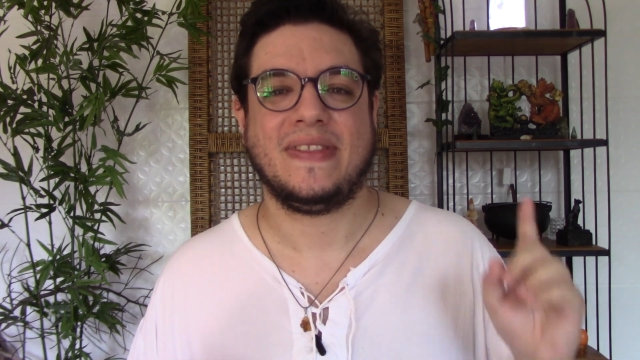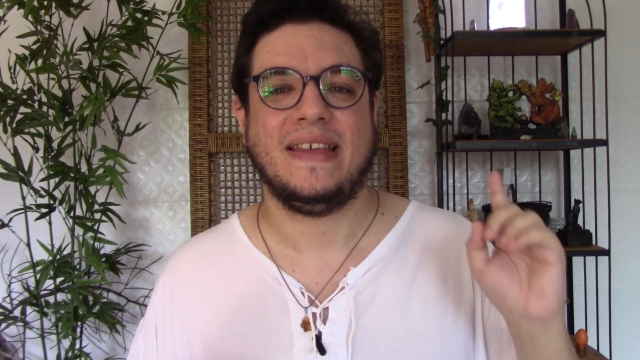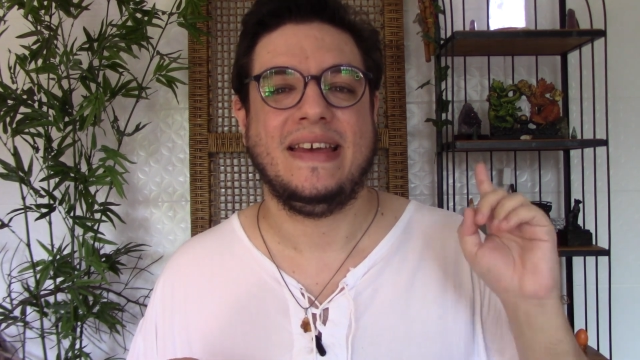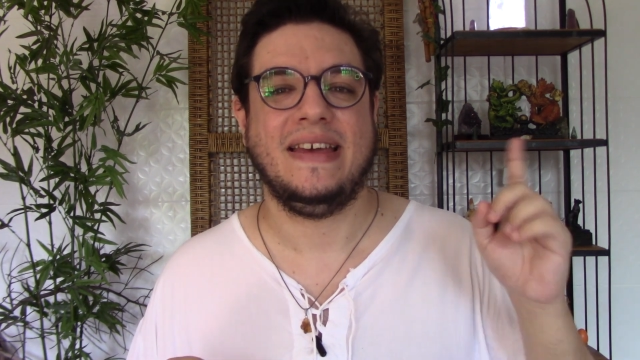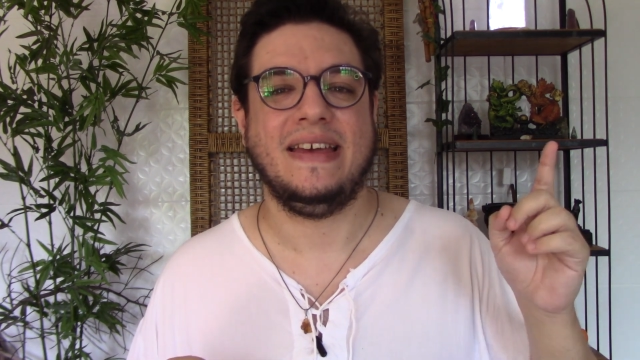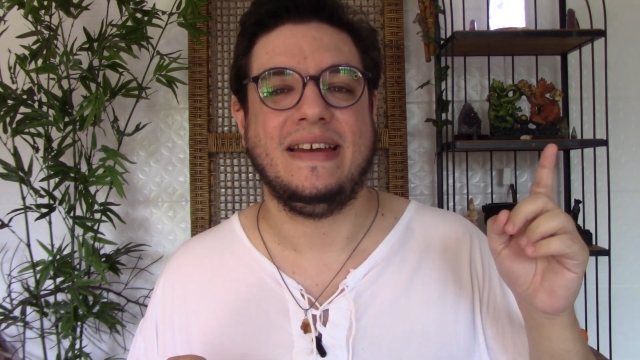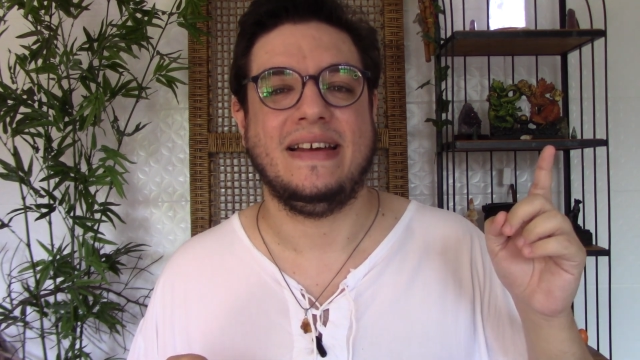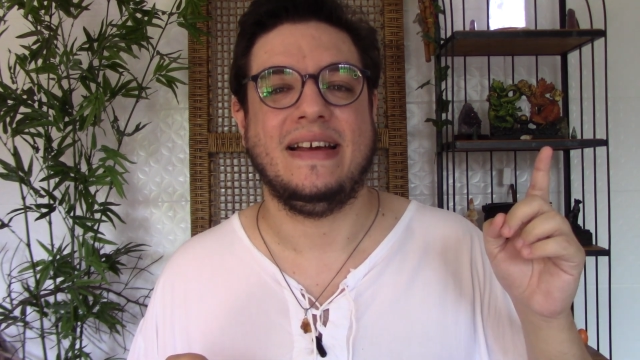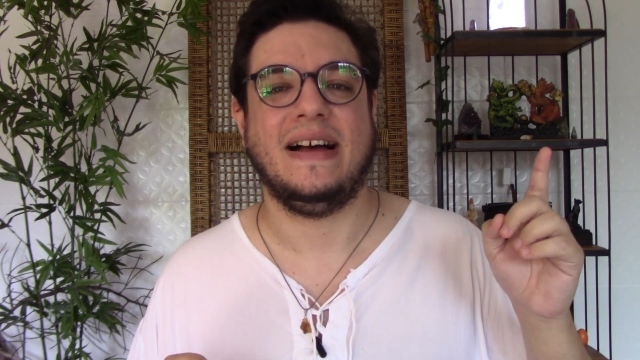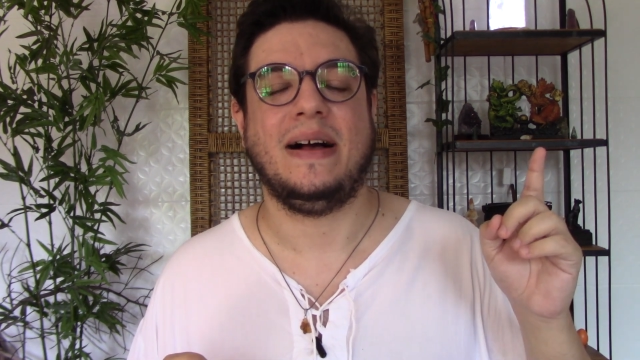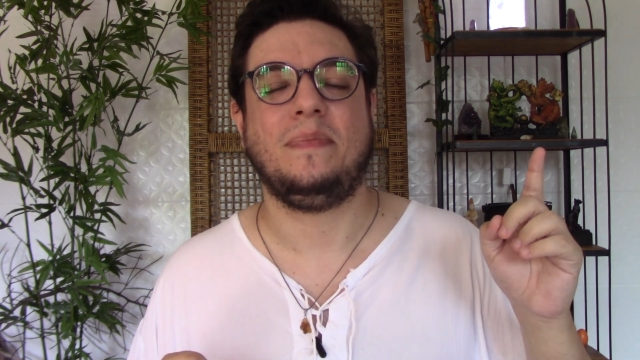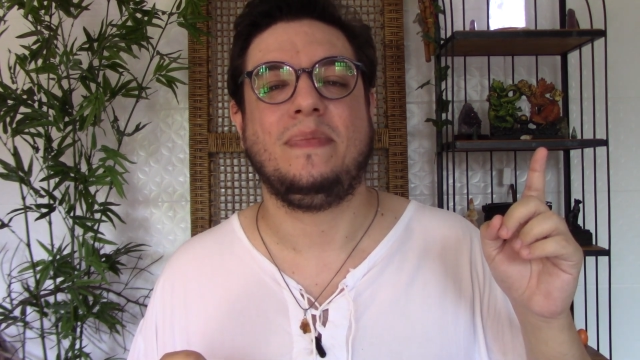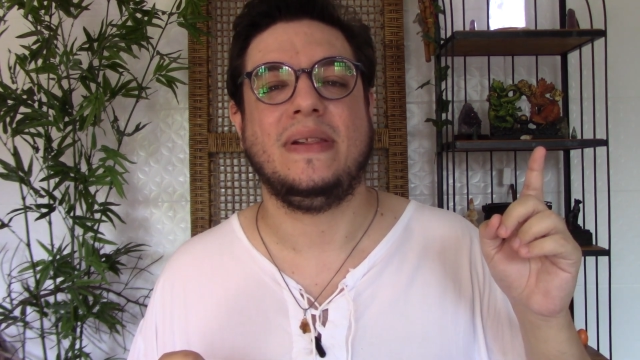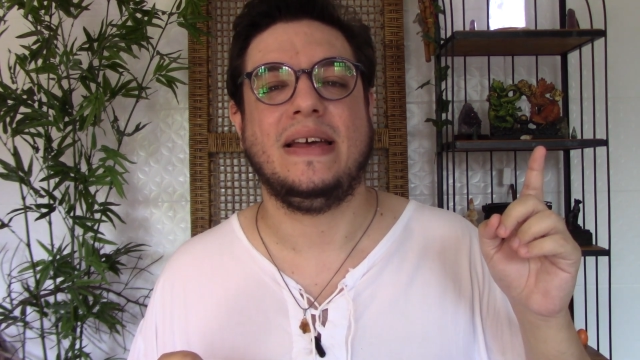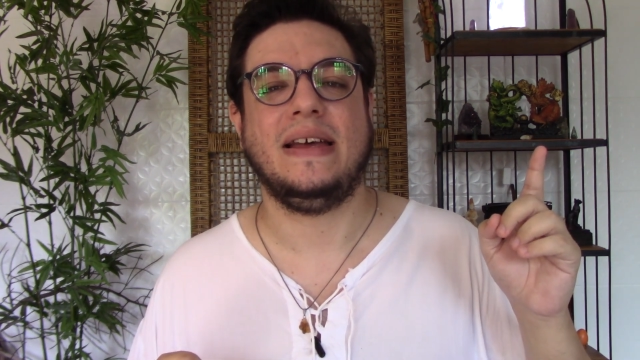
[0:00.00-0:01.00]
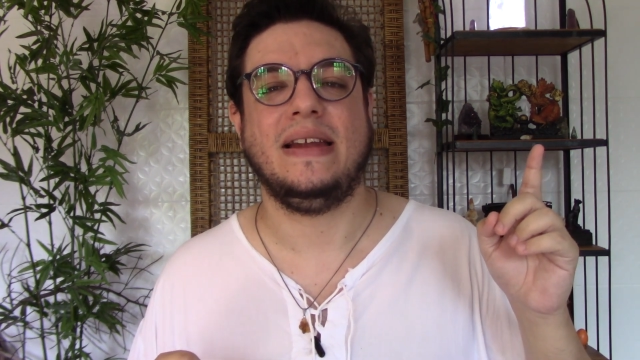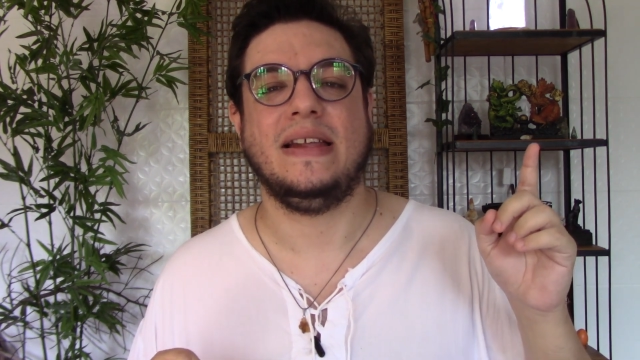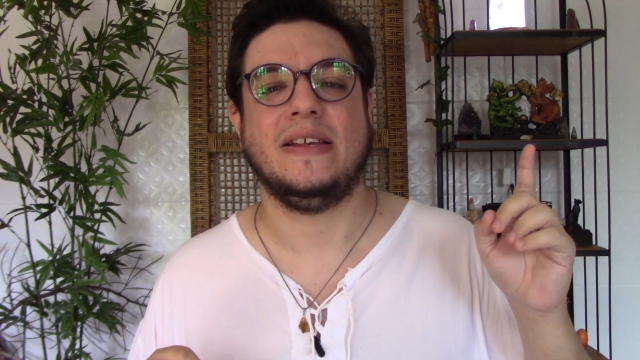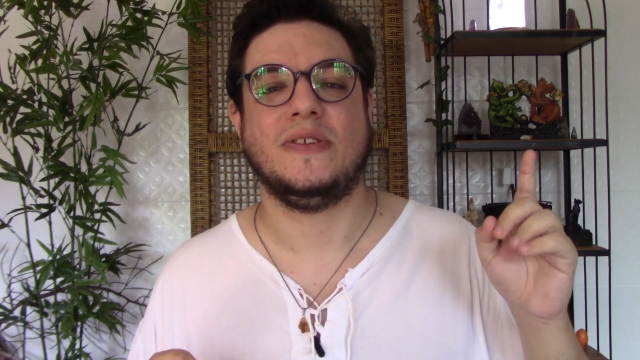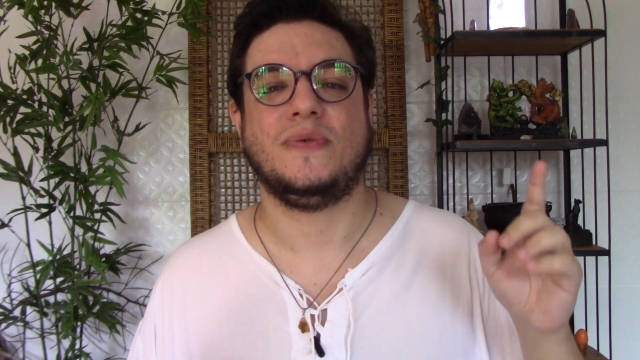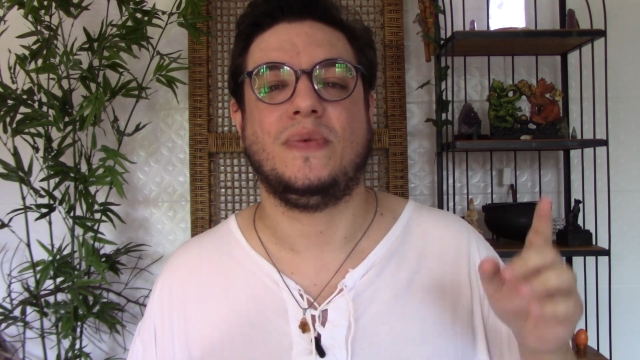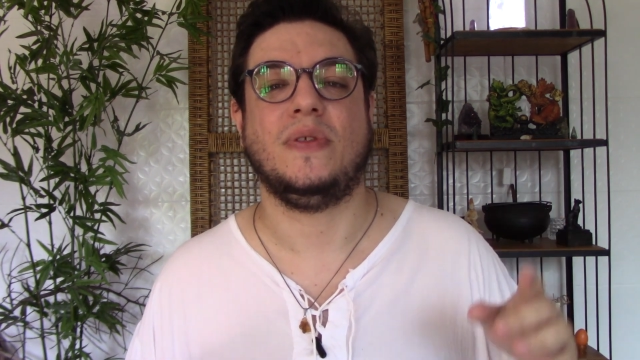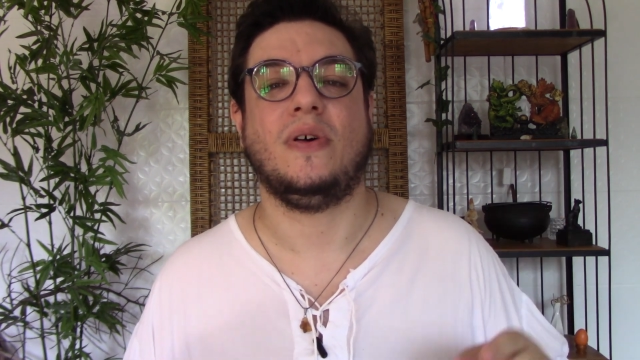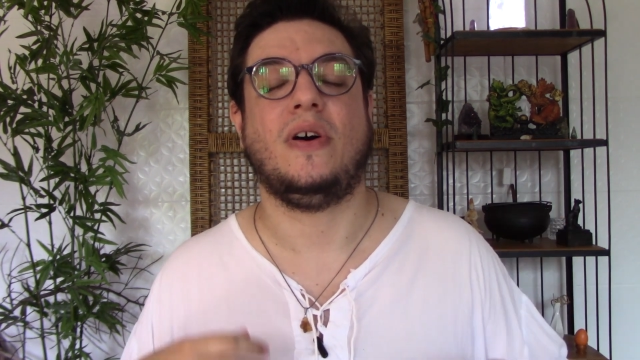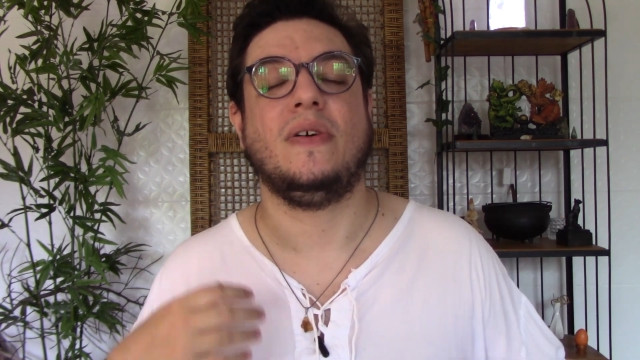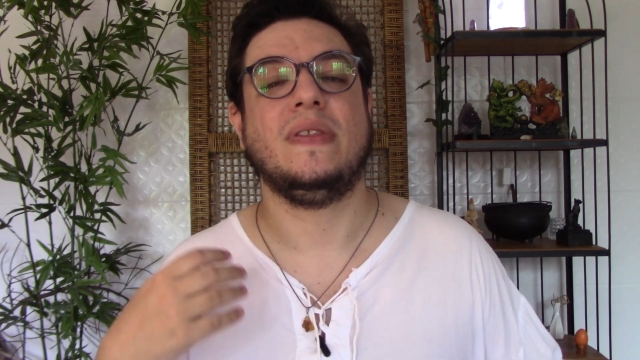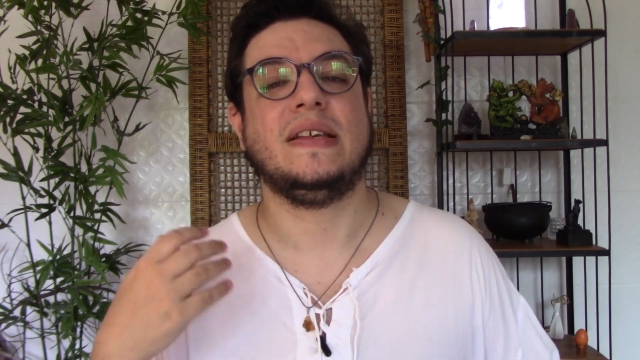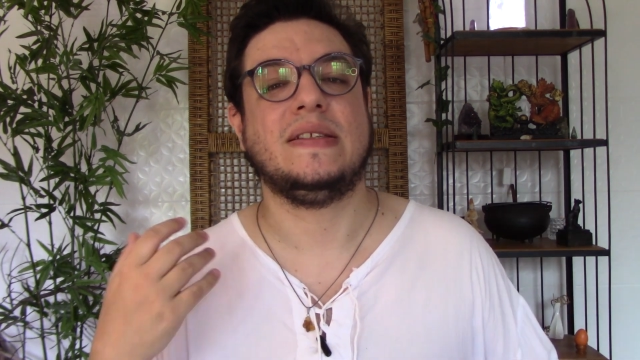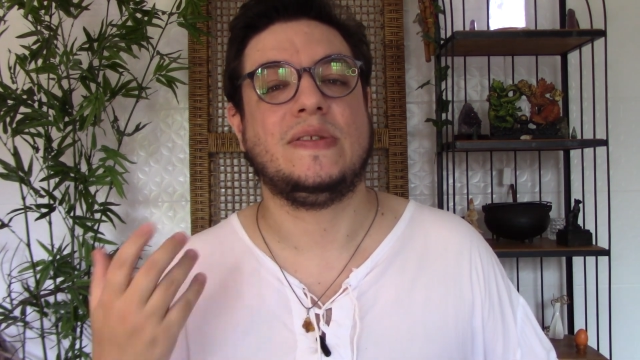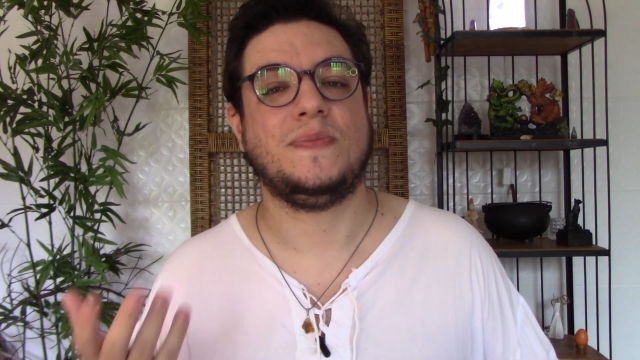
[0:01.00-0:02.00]
Here, a playlist with
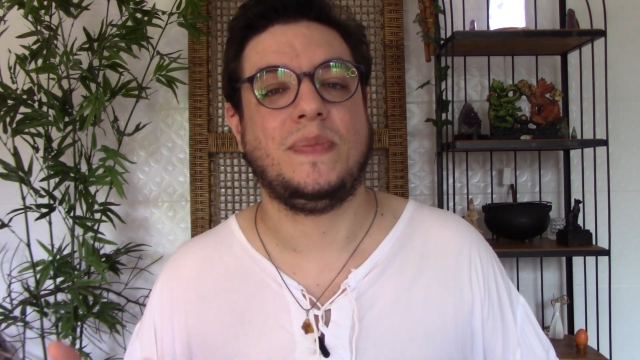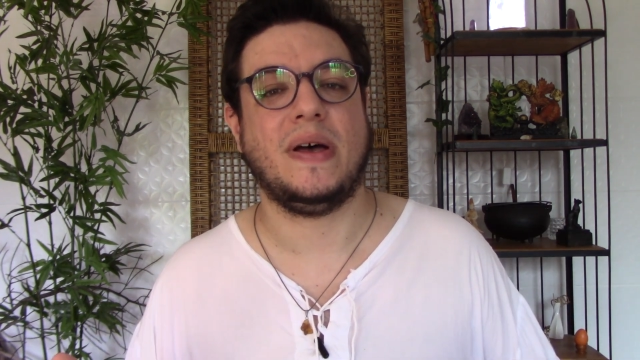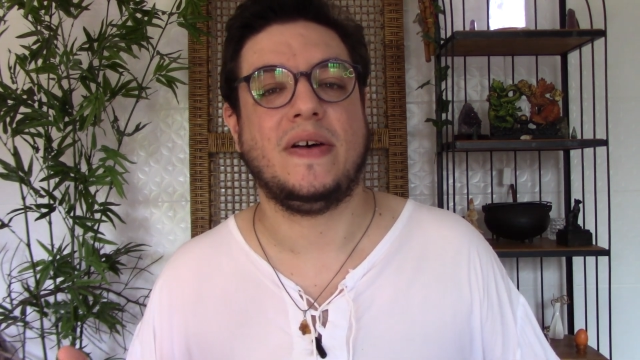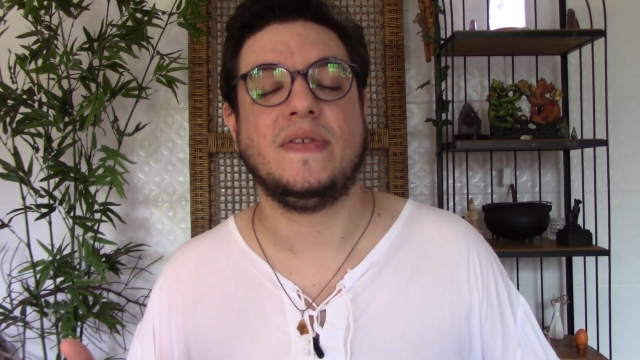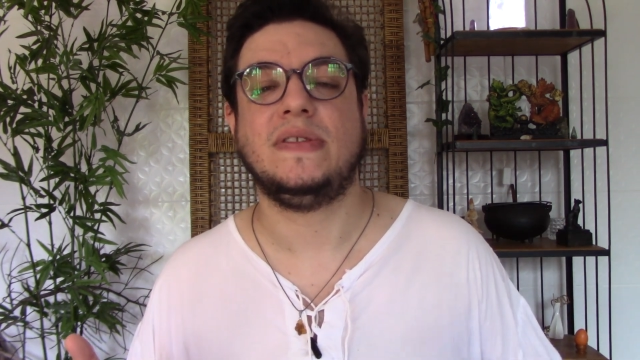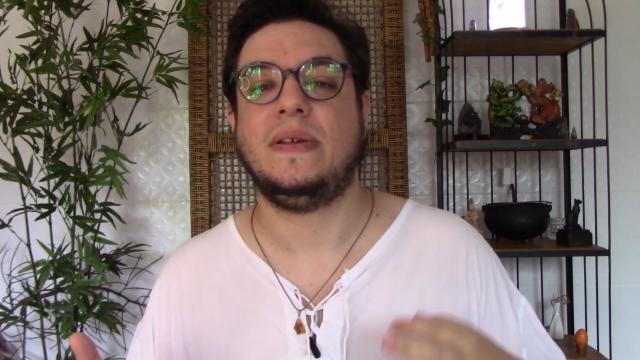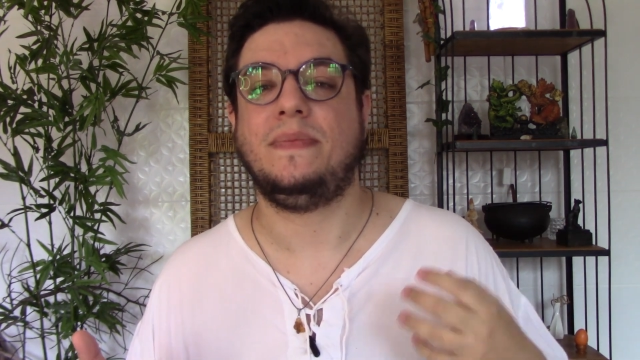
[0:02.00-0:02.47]
all the spells